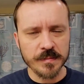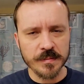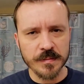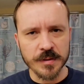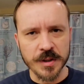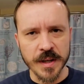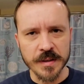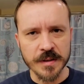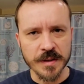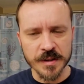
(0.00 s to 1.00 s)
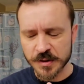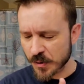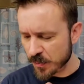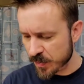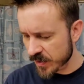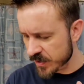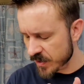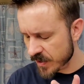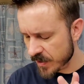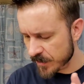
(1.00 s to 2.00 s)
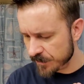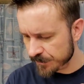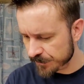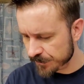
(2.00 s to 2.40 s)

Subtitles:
scent to the soap. It's the